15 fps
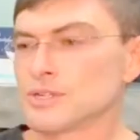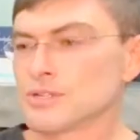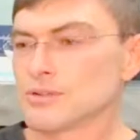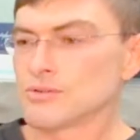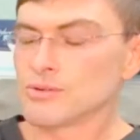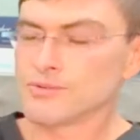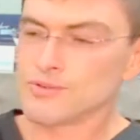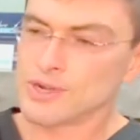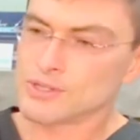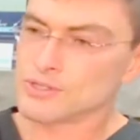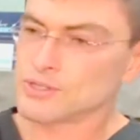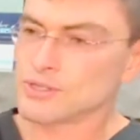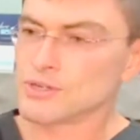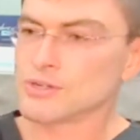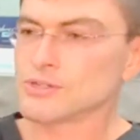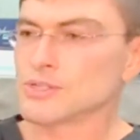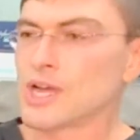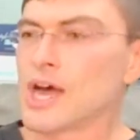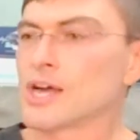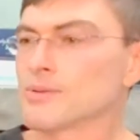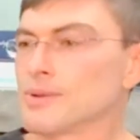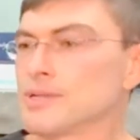need a little refresher
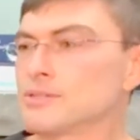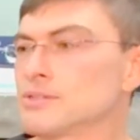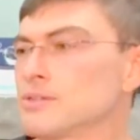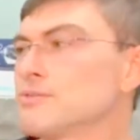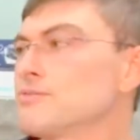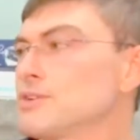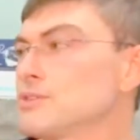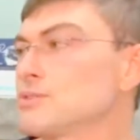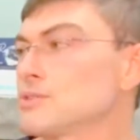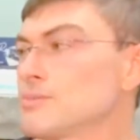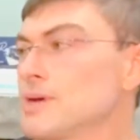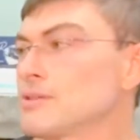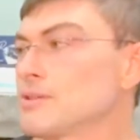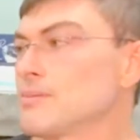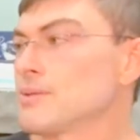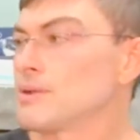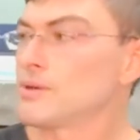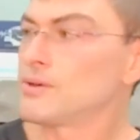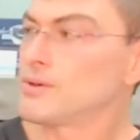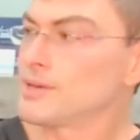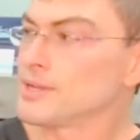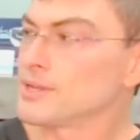to augment certain features about them
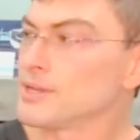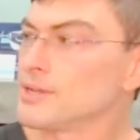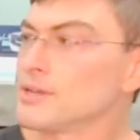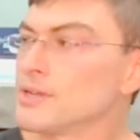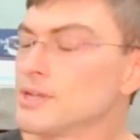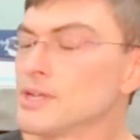that are already good.